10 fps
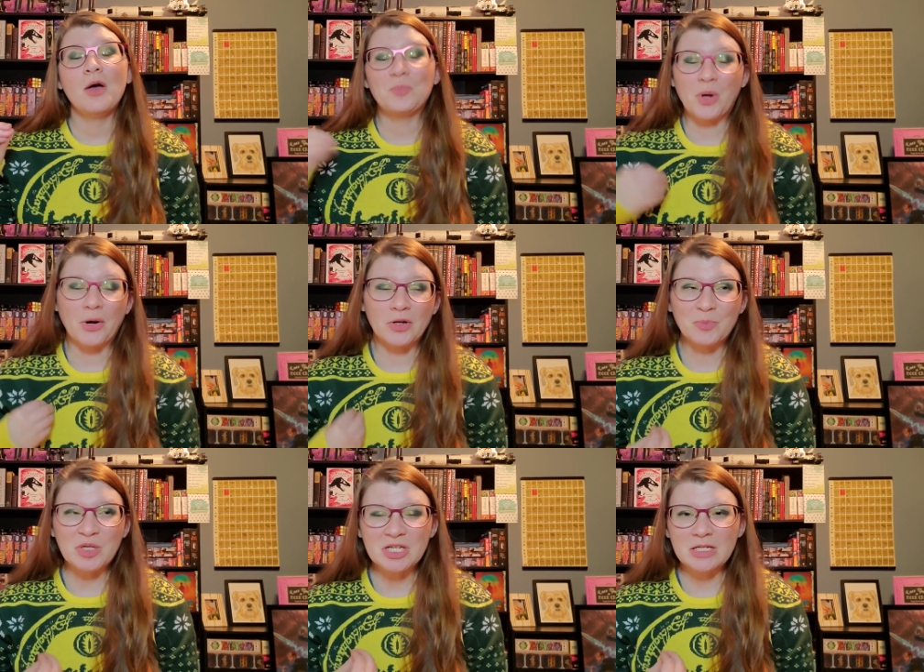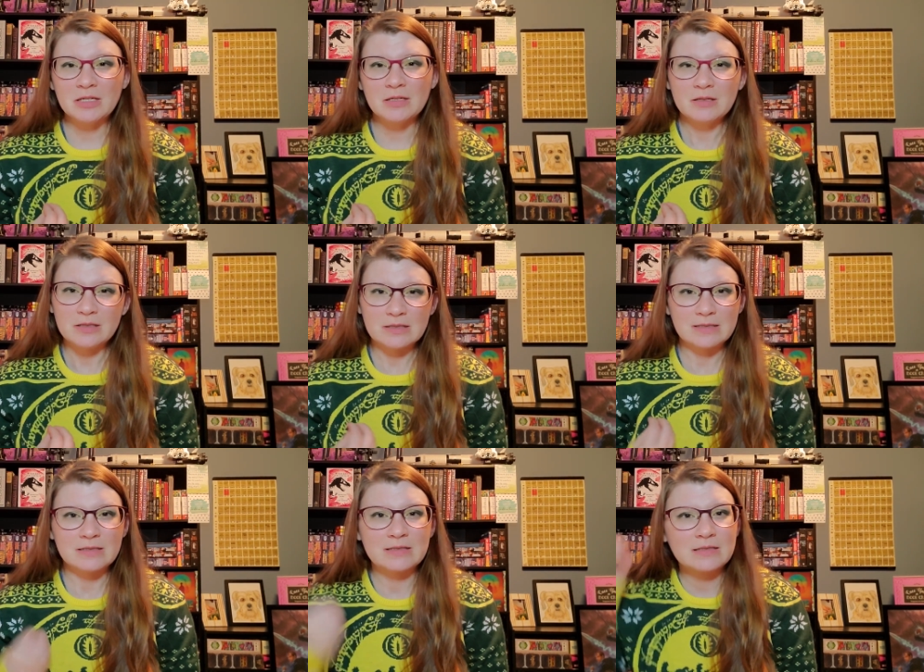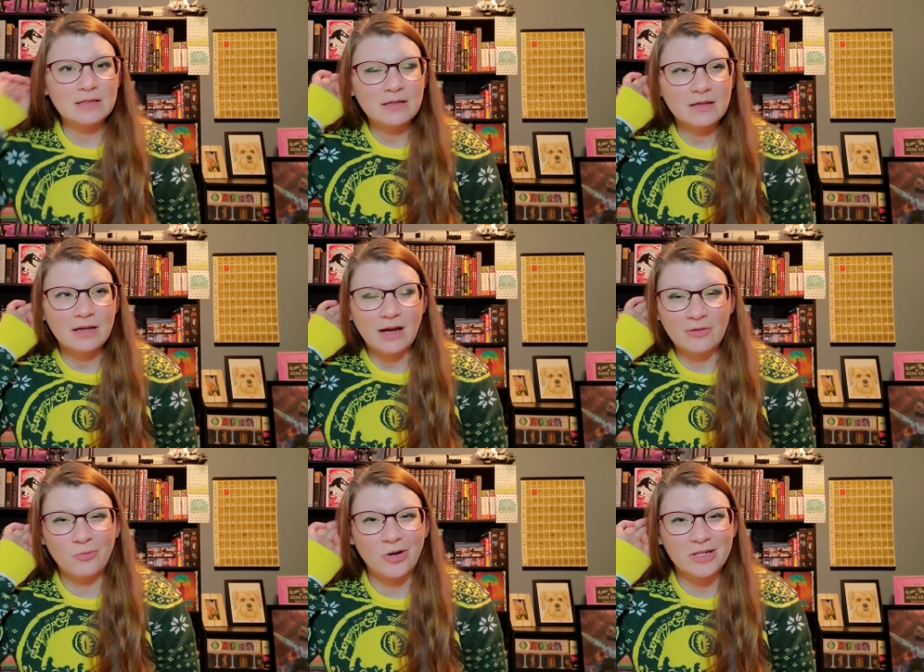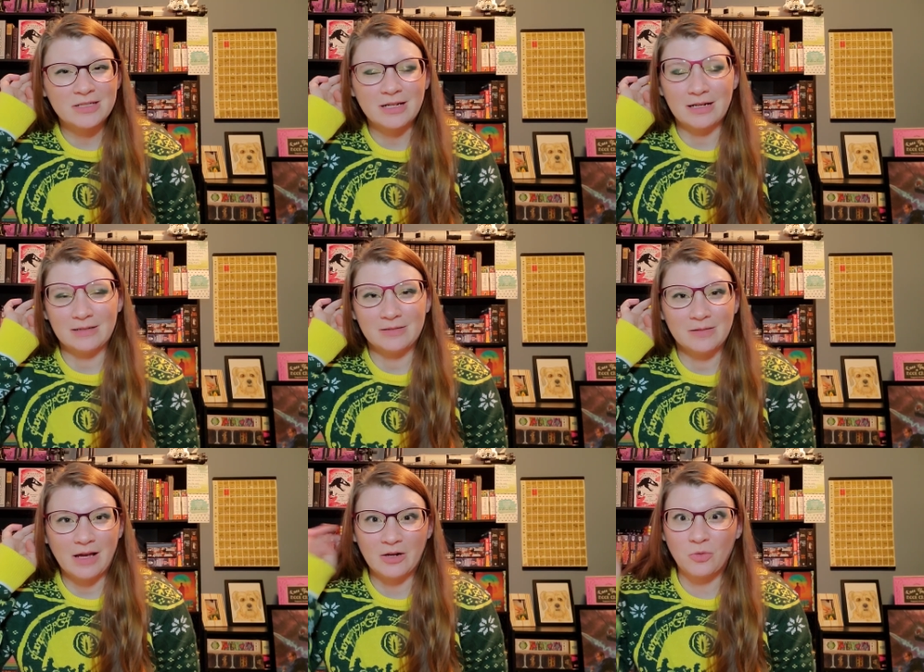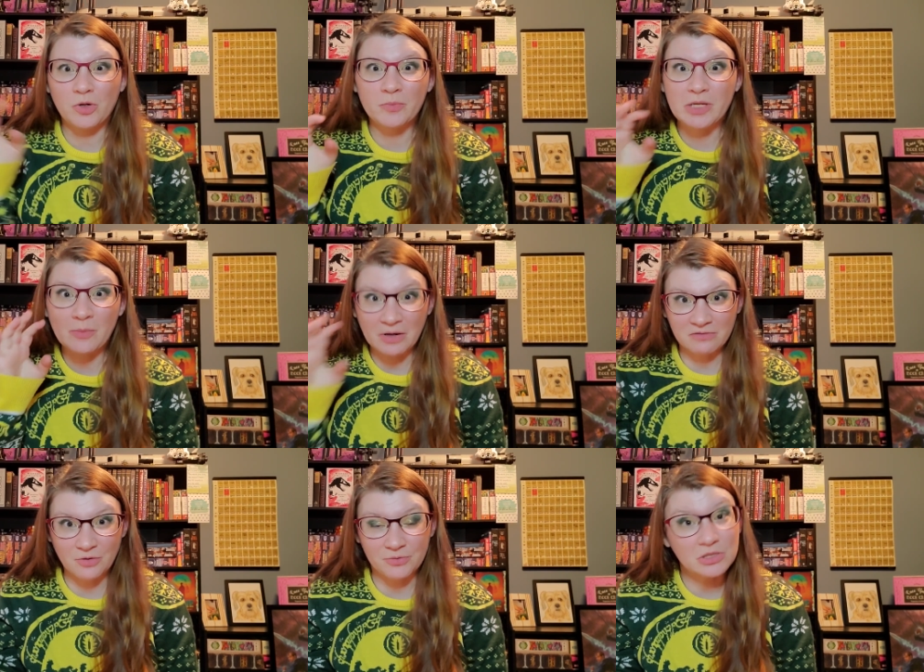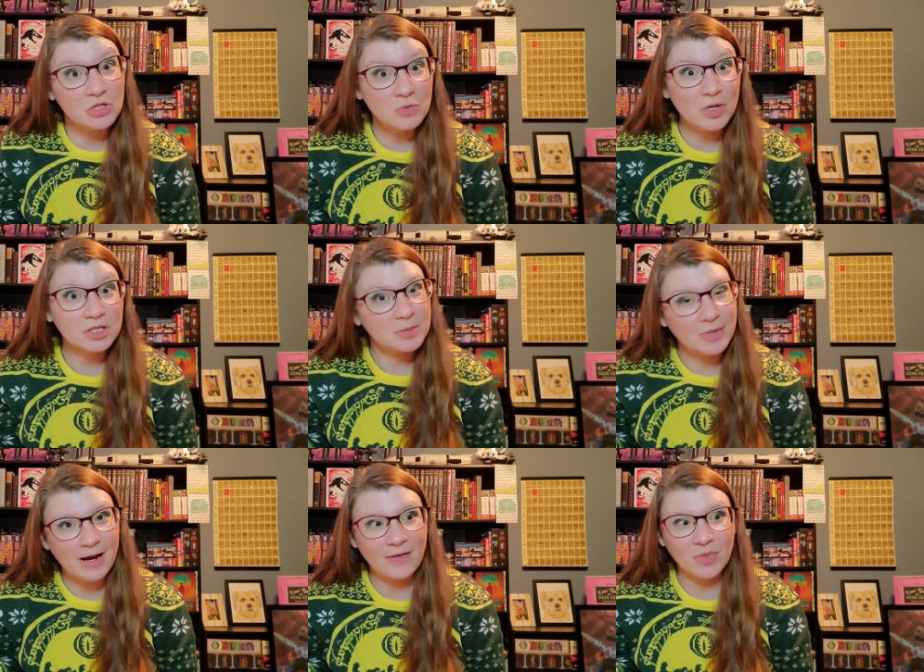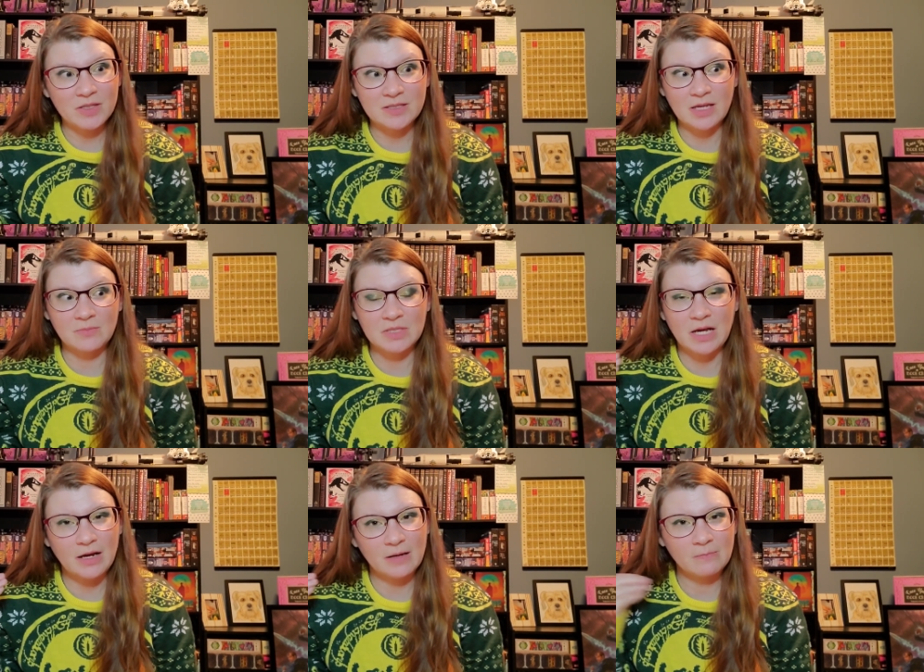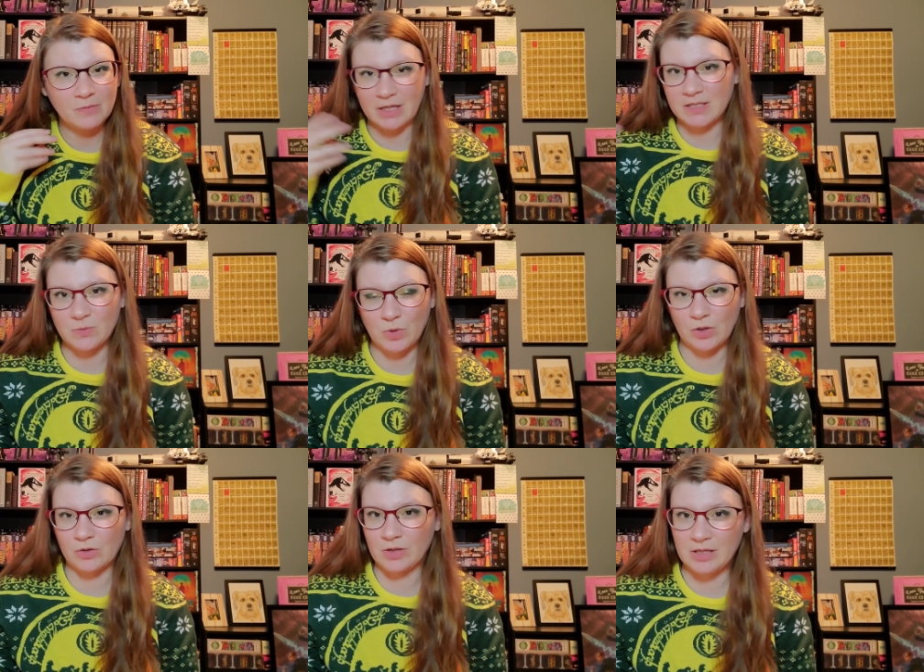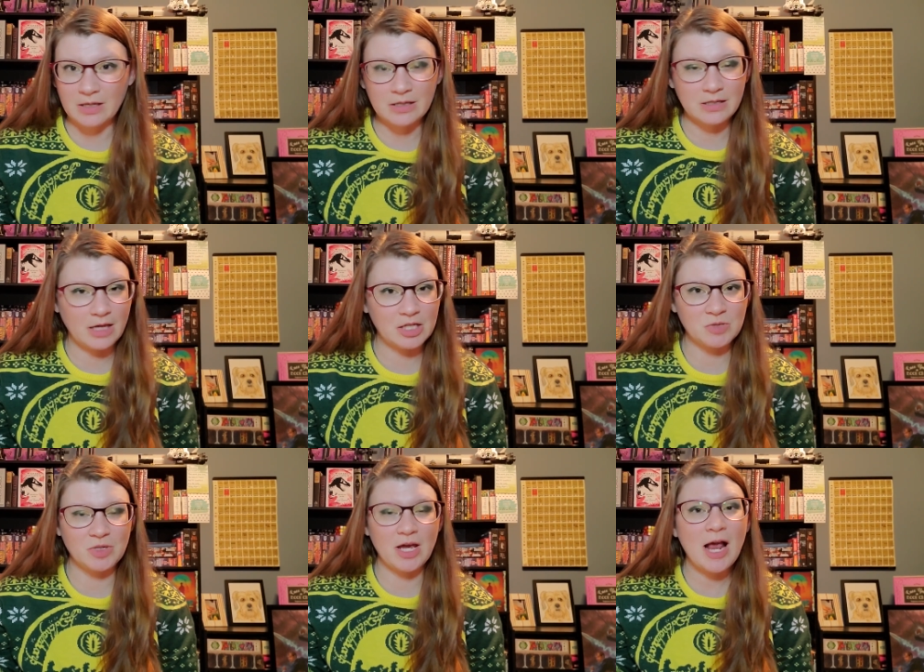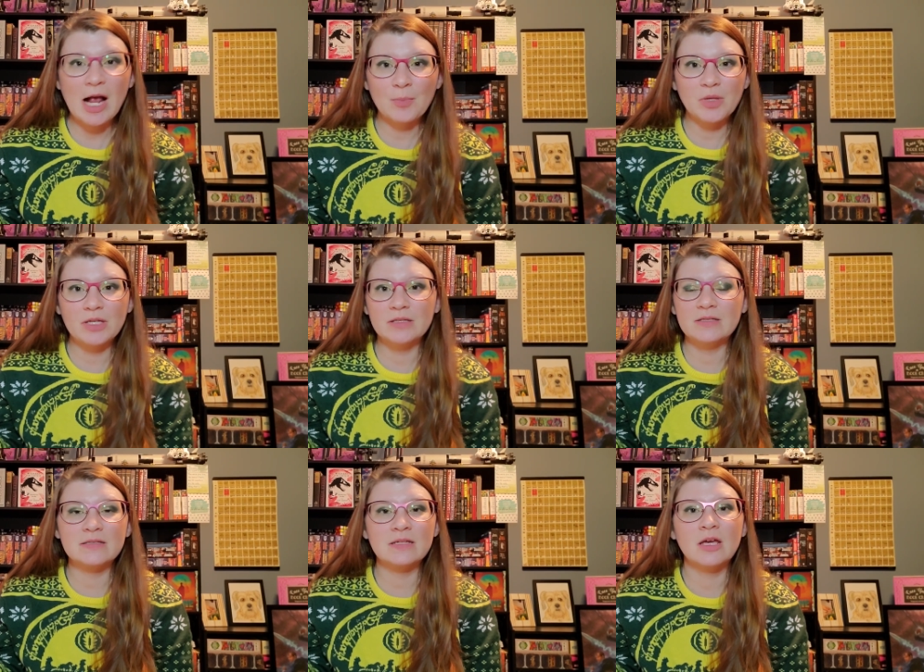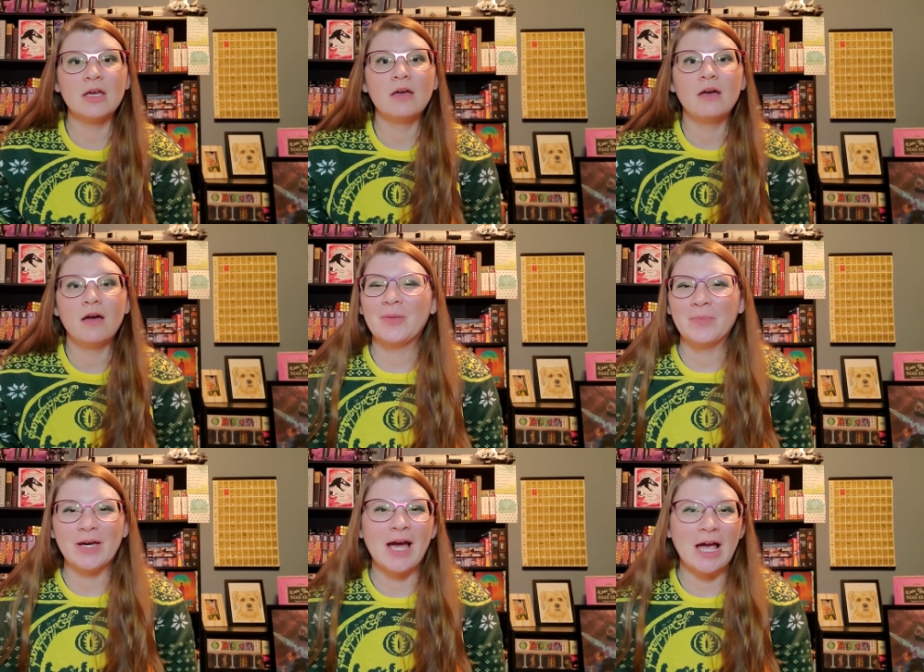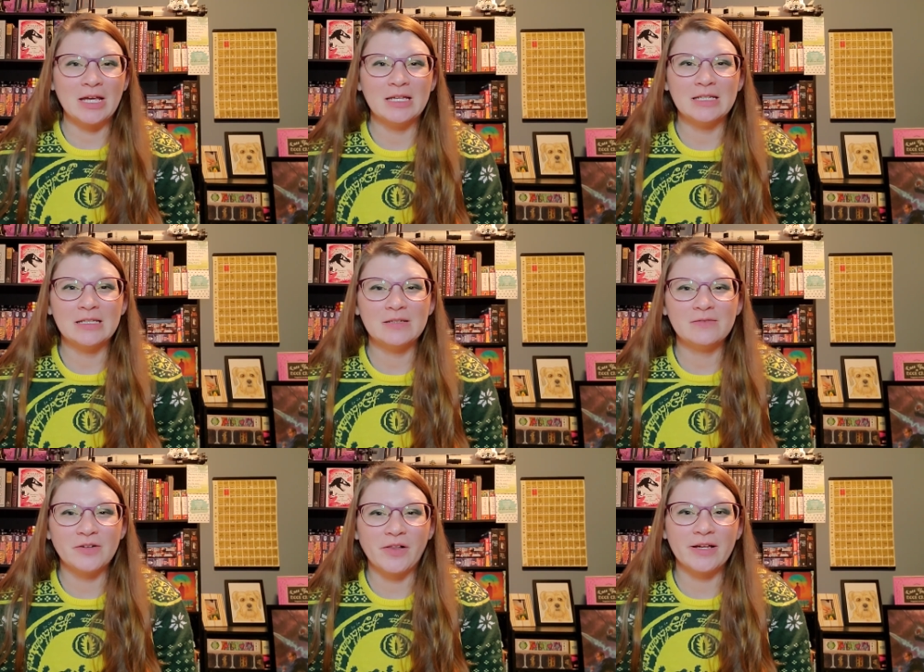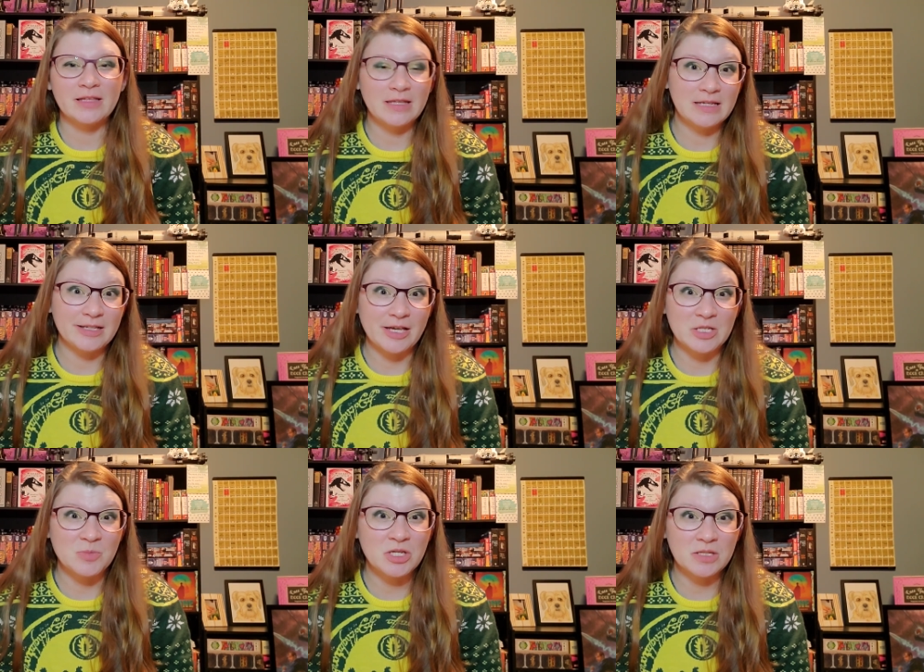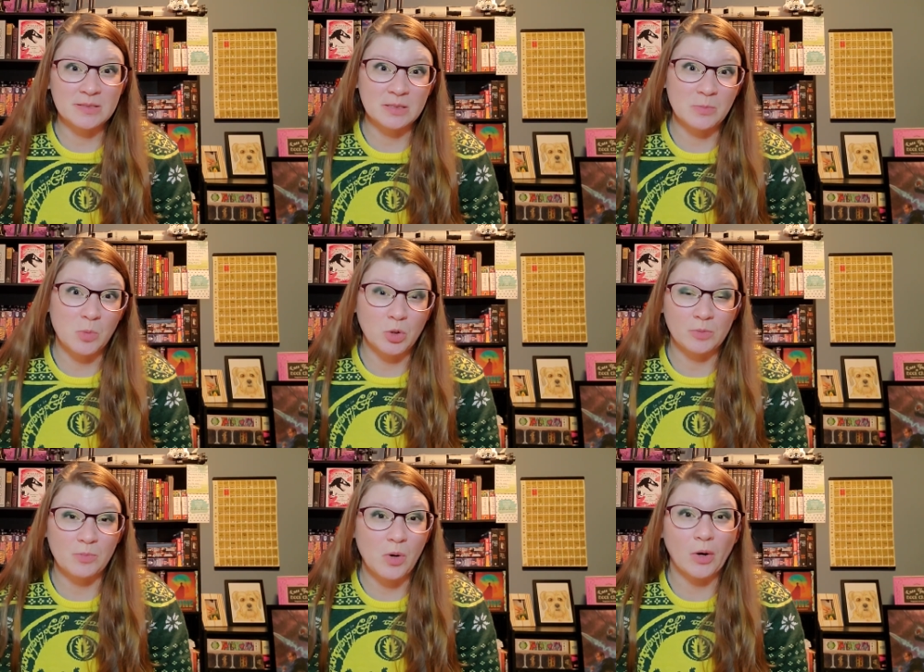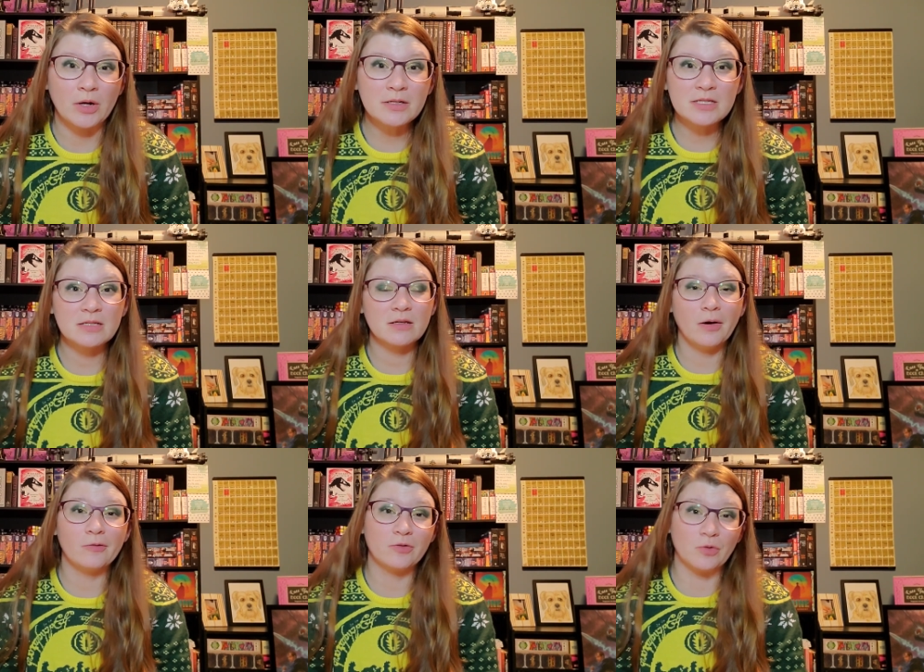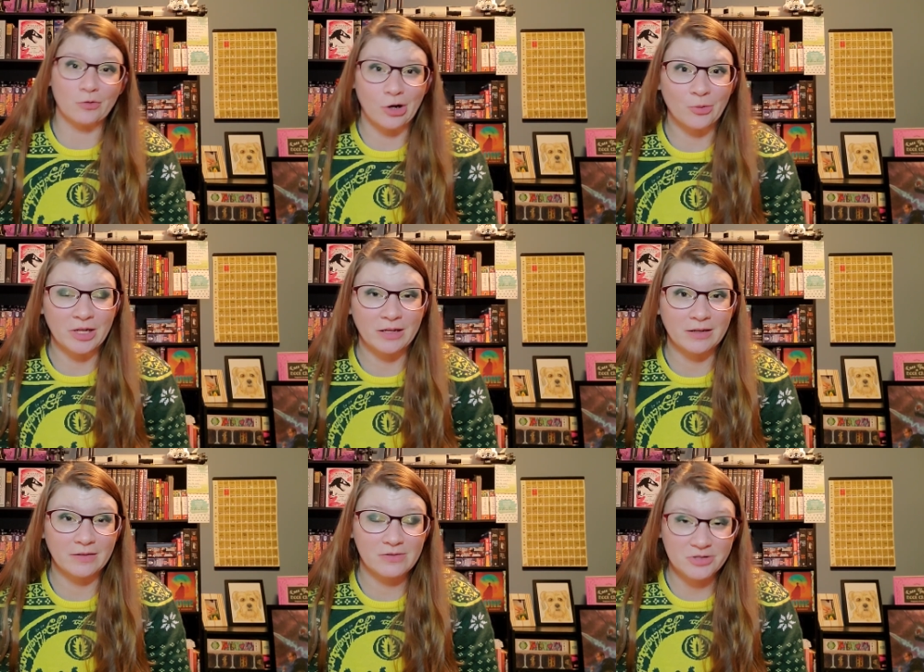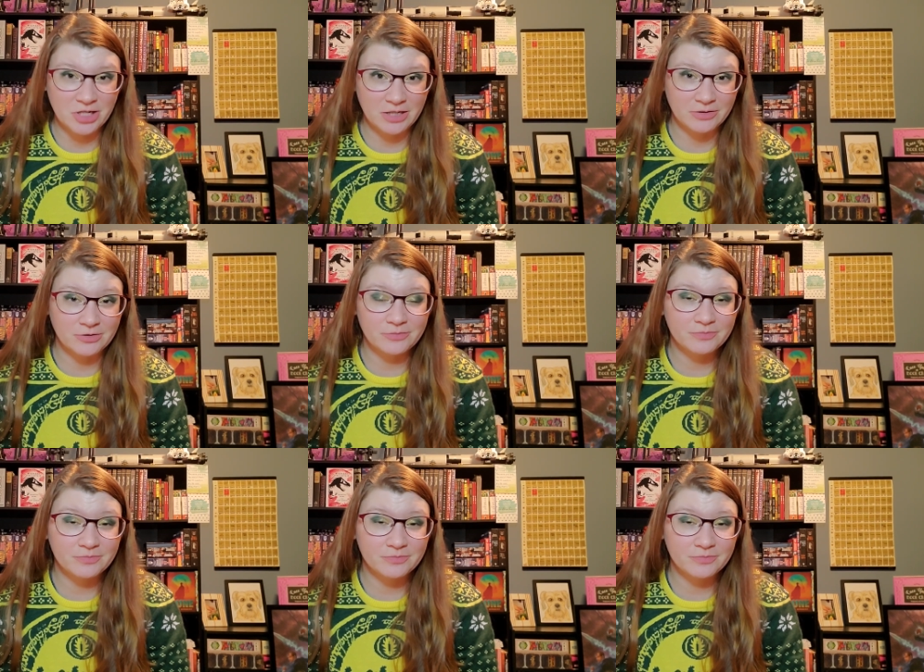Part of me is I don't want to be on my phone too much, but at the same time, that's where the engagement happens. But I feel like the engagement is an important part of growing the channel.